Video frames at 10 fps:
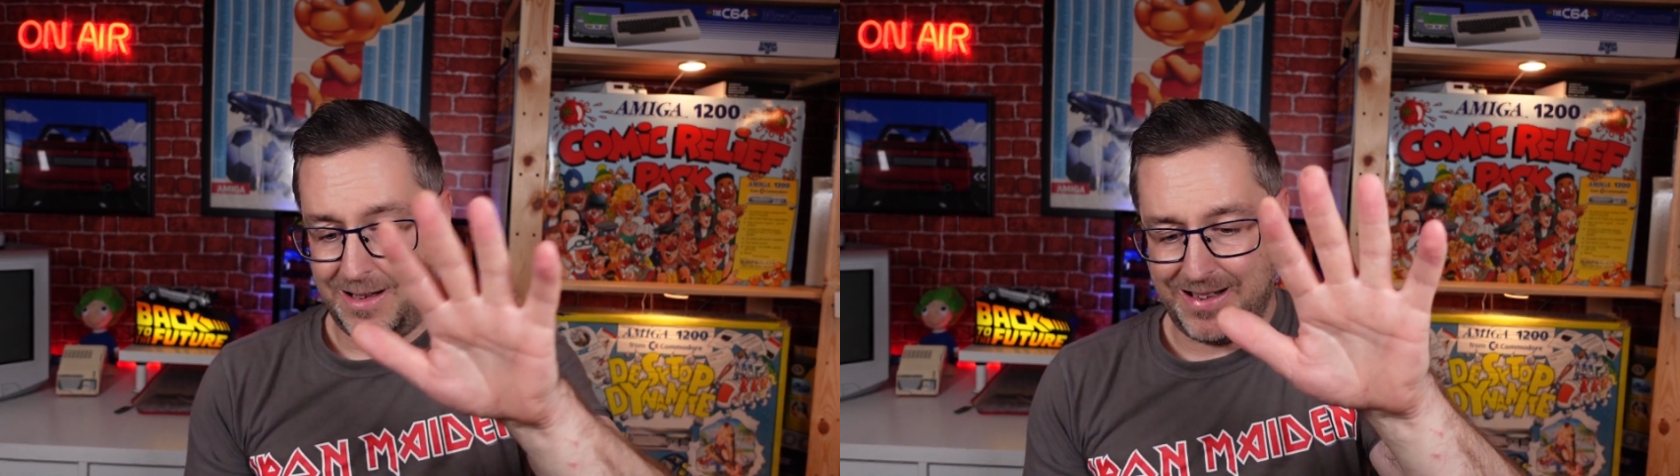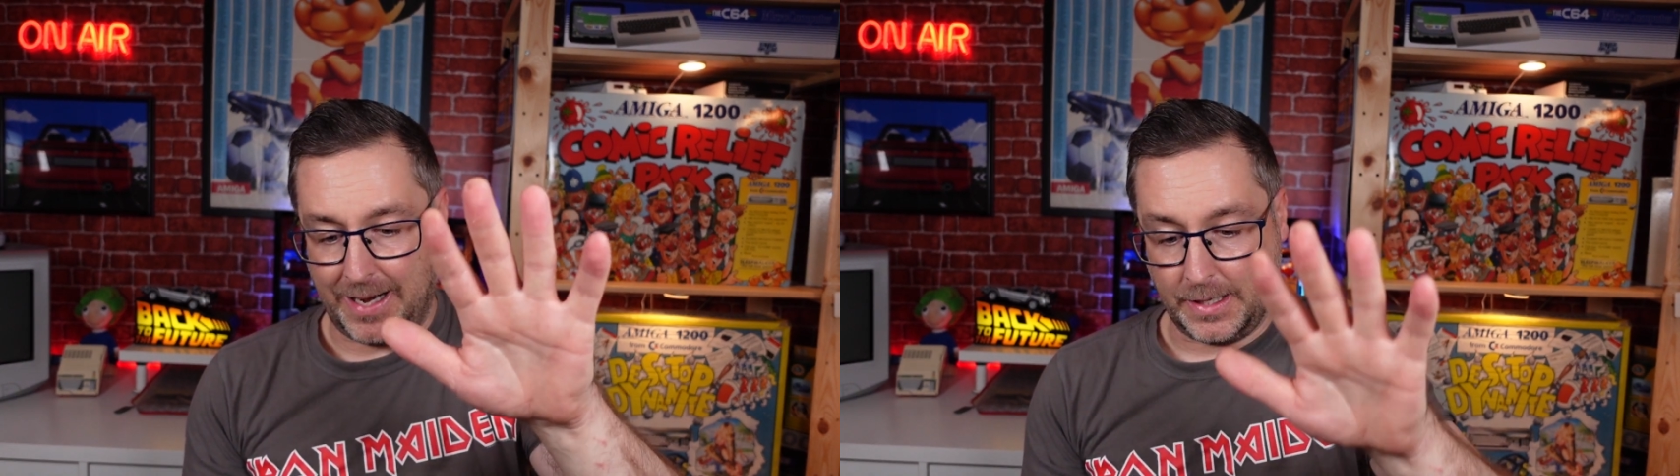
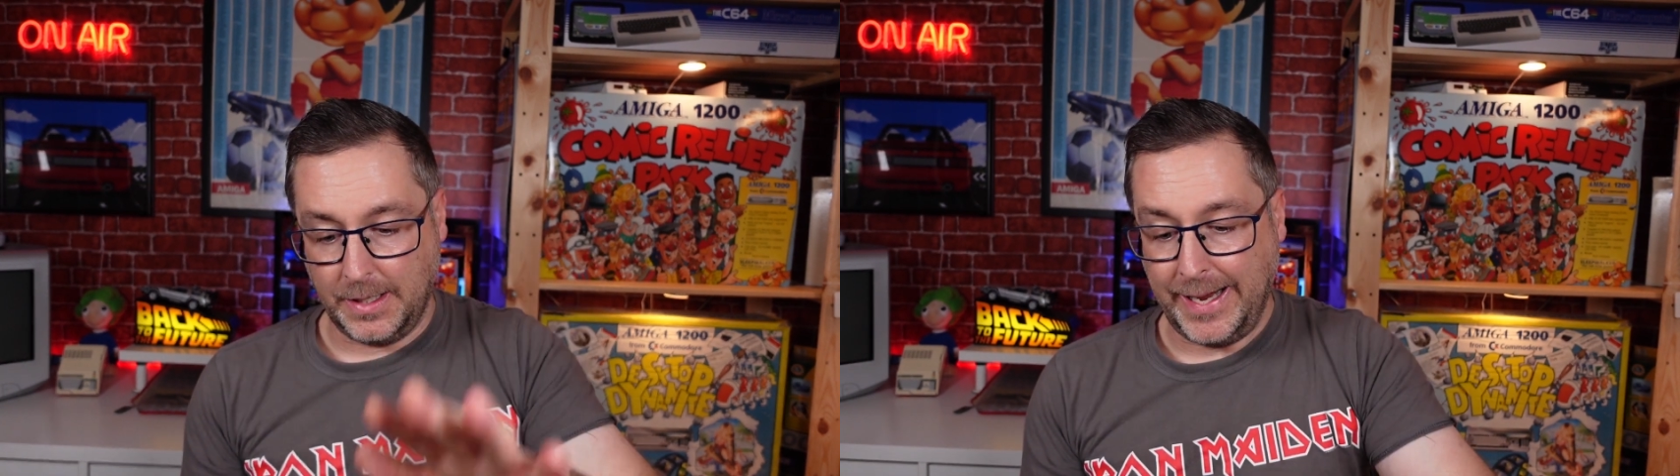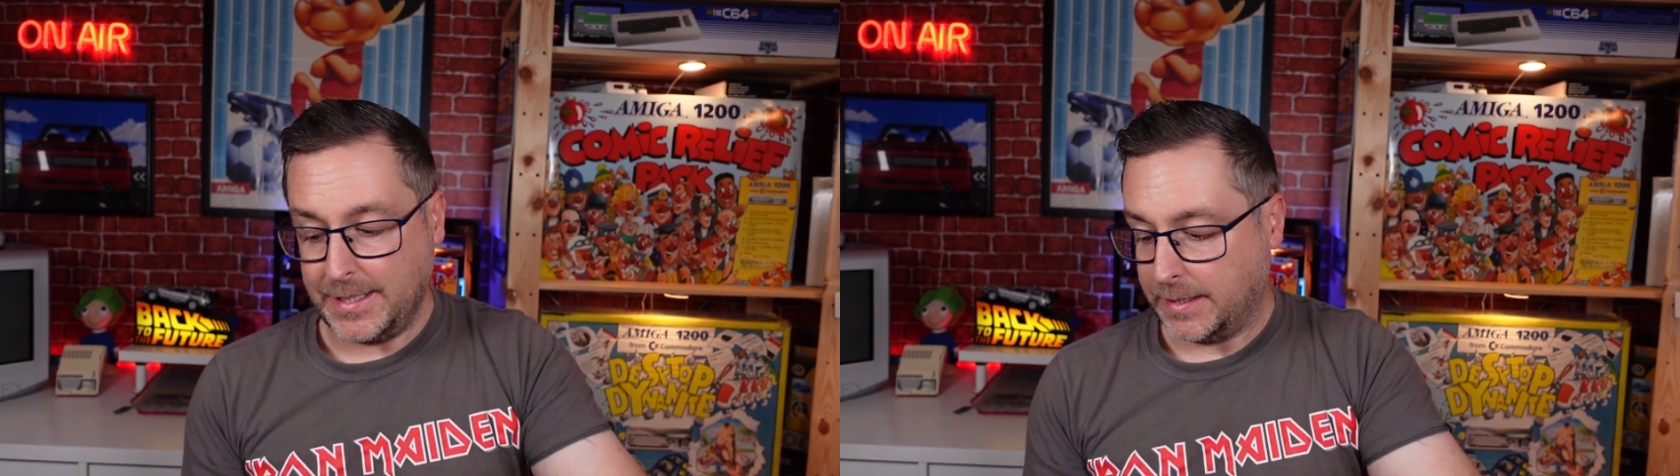At a
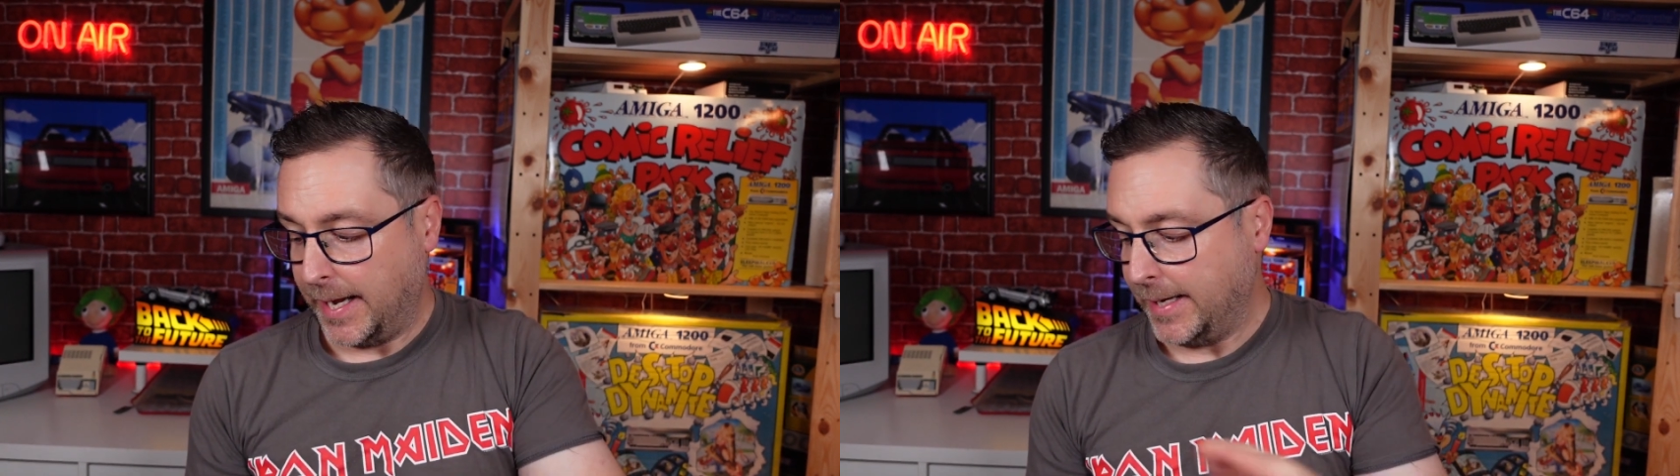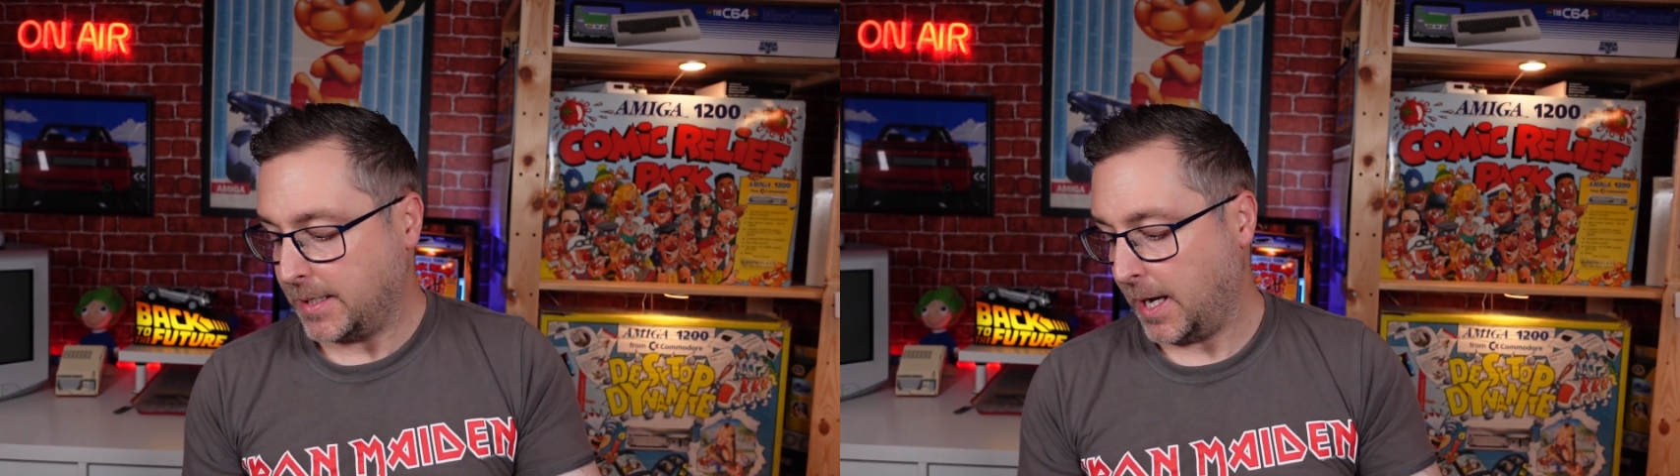later
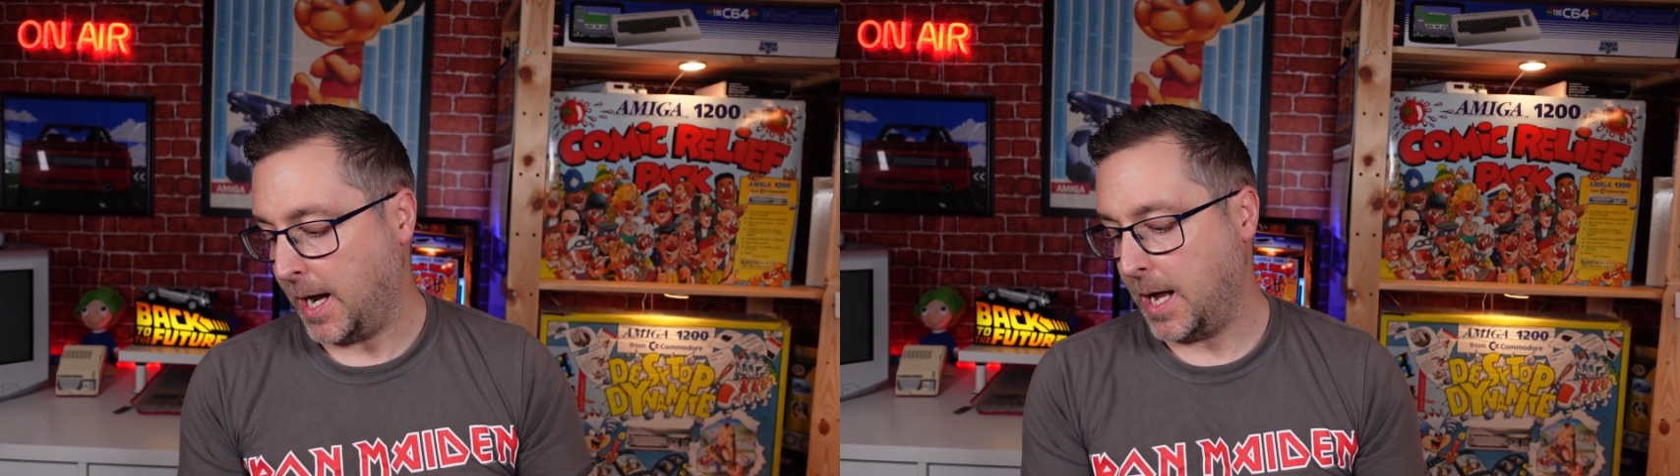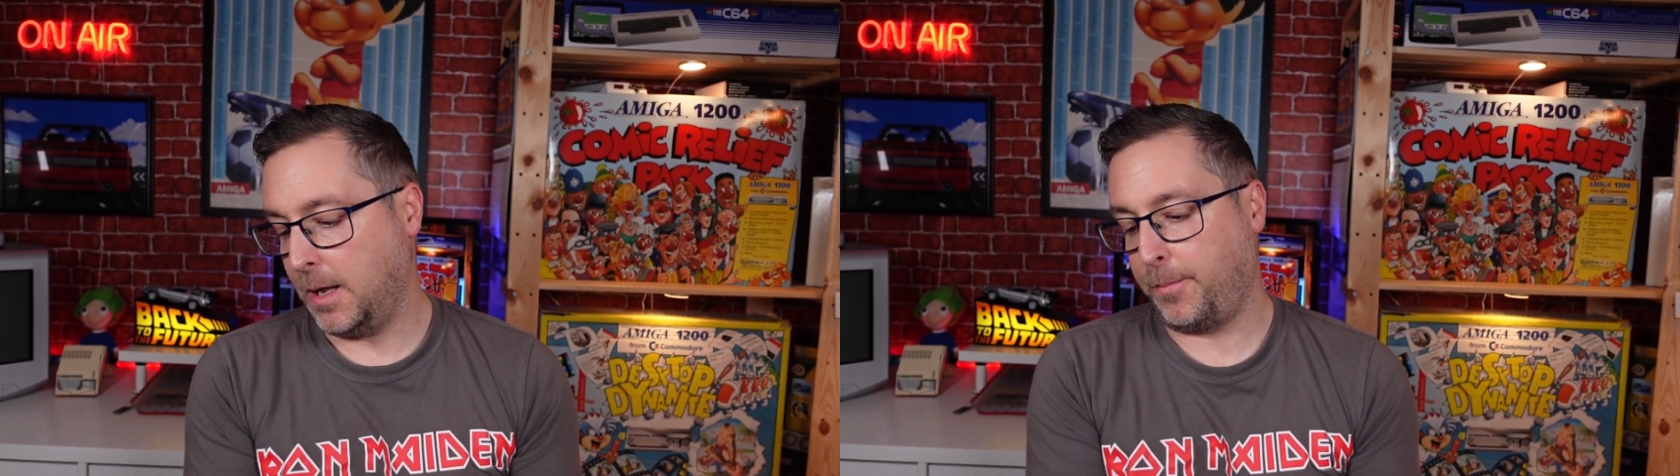date,
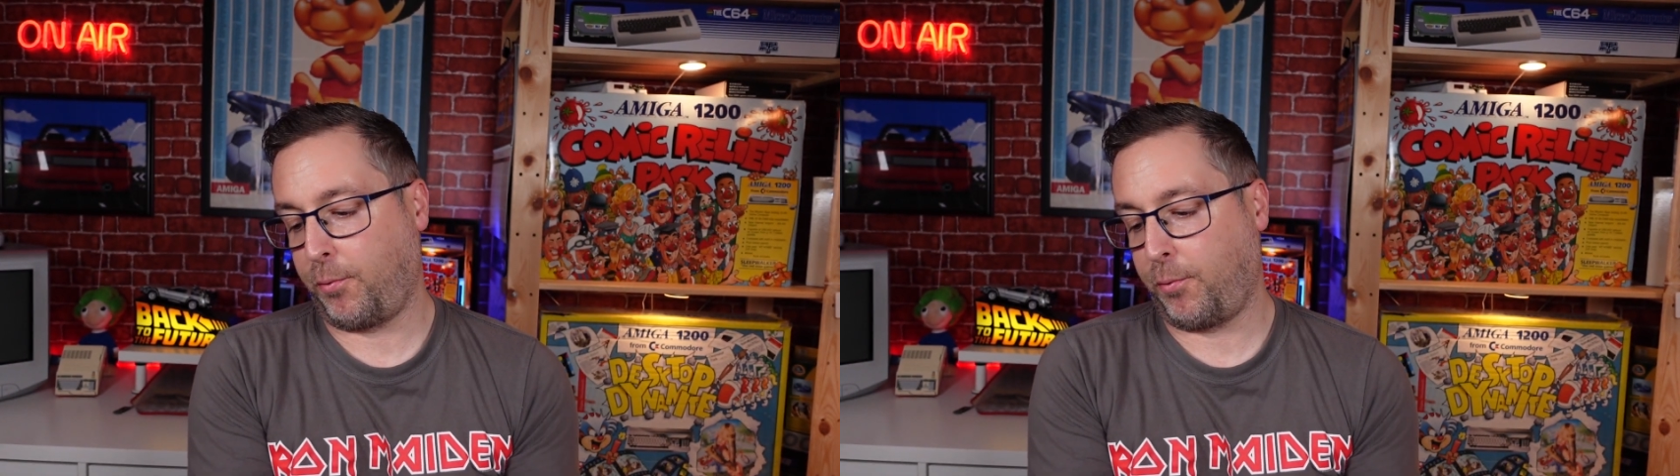I'll